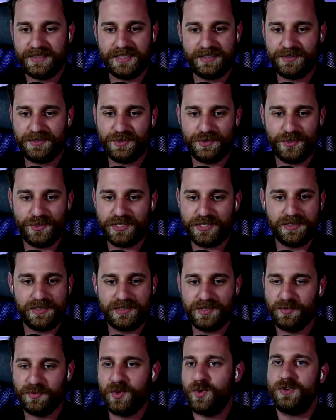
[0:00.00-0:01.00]
just as
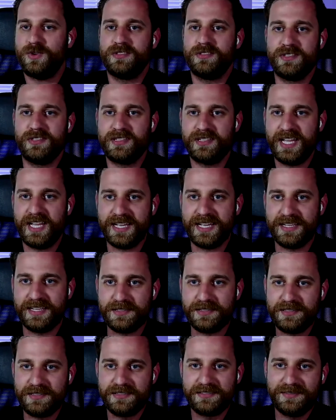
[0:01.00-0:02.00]
important
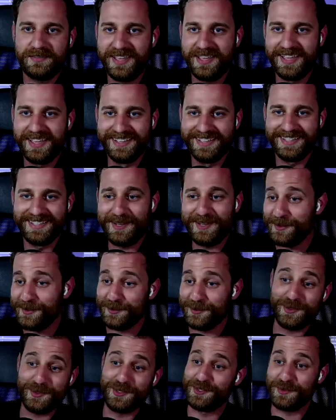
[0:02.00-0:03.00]
as, the
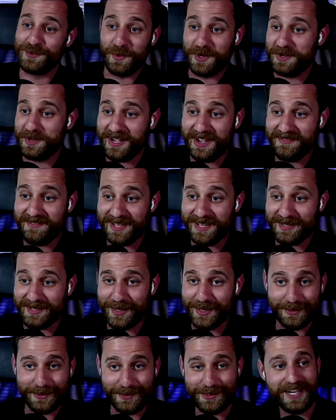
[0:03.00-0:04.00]

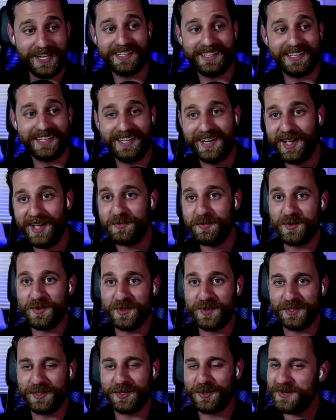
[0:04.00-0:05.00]
$25,000 check that can help you in
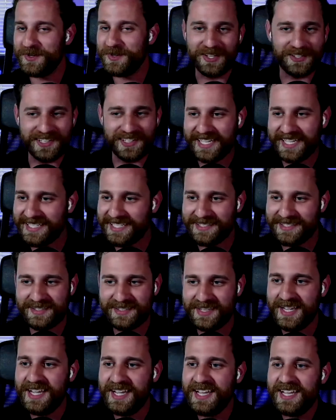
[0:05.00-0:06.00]
your career. Like it's
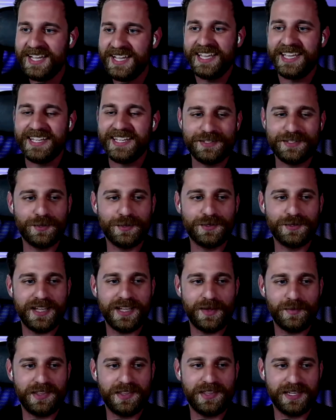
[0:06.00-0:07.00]
those type
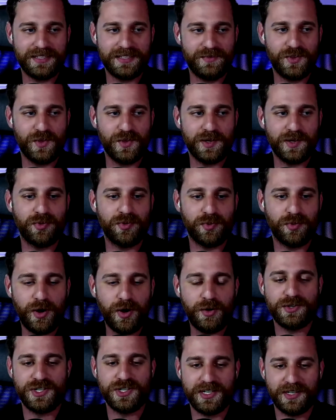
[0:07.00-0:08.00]
of things. If you can
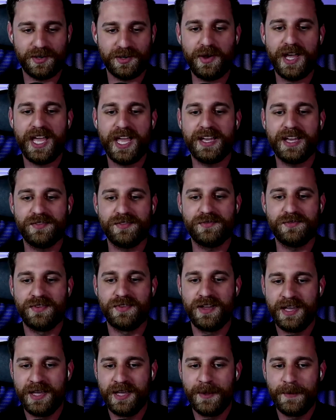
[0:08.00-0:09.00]
approach it in a way of,
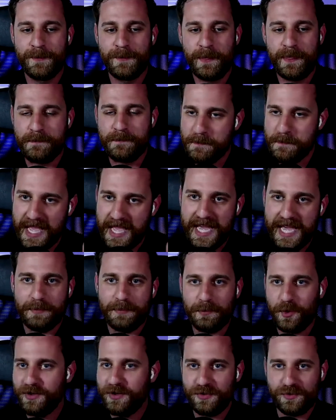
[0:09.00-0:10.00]
man, I'm
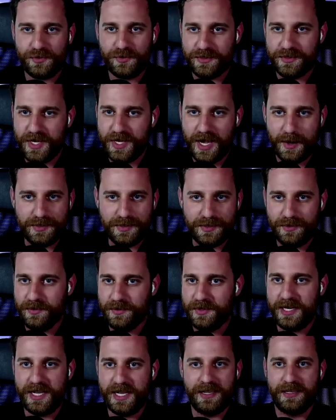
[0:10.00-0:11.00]
grateful for this opportunity.